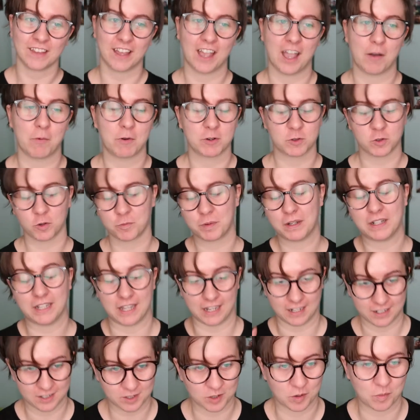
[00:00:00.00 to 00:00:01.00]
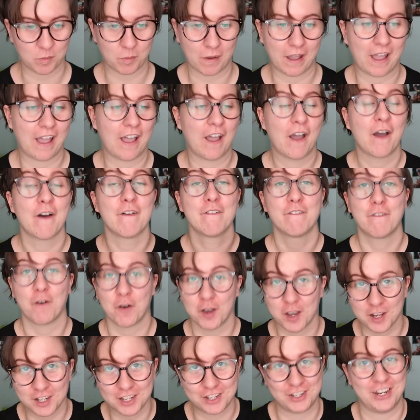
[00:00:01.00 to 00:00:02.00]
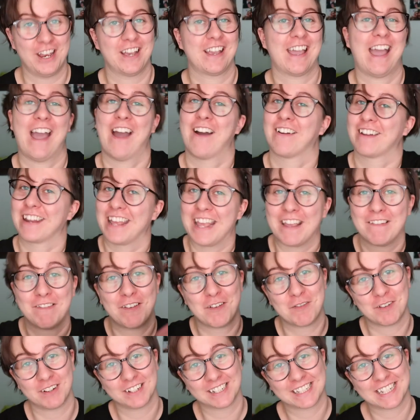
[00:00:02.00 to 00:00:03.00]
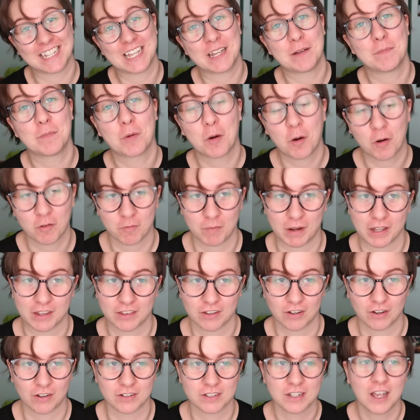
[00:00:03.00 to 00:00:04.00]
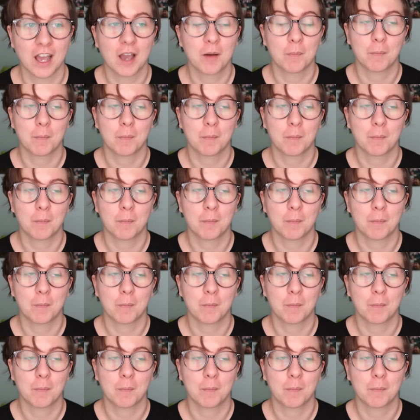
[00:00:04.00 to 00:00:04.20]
which will be linked somewhere for you to check out if you want to hear more of my thoughts.